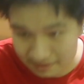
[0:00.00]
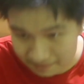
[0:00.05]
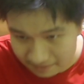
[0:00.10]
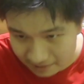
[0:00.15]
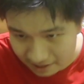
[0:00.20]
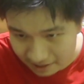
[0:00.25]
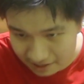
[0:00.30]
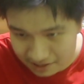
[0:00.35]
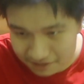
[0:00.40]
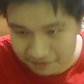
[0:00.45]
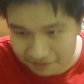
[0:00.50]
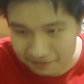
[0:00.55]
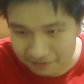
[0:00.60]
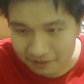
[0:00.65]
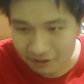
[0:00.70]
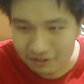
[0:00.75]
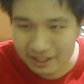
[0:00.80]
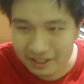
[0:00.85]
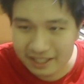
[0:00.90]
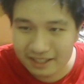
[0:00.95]
Is he
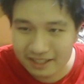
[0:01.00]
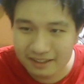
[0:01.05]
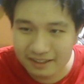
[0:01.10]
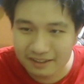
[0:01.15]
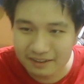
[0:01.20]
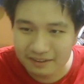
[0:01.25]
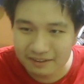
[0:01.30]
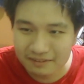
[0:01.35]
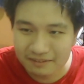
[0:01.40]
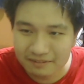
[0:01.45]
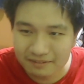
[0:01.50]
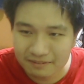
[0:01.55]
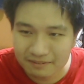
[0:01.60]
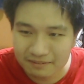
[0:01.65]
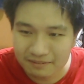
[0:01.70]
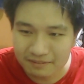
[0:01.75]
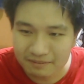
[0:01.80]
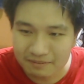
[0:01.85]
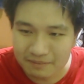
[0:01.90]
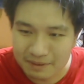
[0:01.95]
floating?
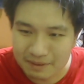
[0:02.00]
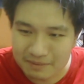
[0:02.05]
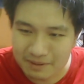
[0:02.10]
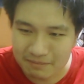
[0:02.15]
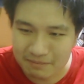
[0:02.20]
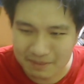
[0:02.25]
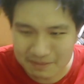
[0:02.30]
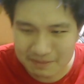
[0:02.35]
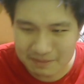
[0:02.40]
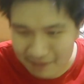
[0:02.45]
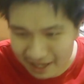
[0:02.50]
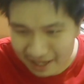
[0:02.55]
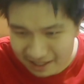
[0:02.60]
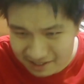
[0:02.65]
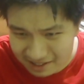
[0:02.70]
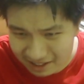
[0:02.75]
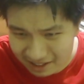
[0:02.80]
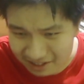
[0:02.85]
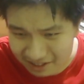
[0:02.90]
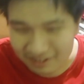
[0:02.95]
Maybe my
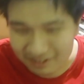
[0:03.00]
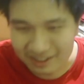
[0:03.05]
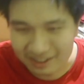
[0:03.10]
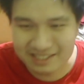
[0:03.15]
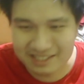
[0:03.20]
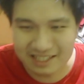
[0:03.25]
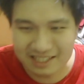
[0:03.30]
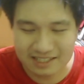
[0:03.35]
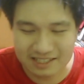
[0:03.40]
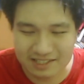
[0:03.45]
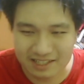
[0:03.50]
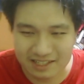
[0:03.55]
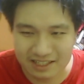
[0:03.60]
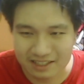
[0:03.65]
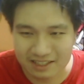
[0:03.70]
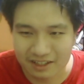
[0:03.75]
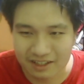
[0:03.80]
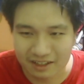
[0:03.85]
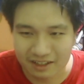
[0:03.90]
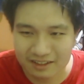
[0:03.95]
eyes, I don't know. It's kind
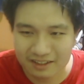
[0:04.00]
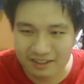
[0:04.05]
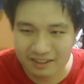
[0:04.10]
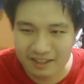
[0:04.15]
of dark.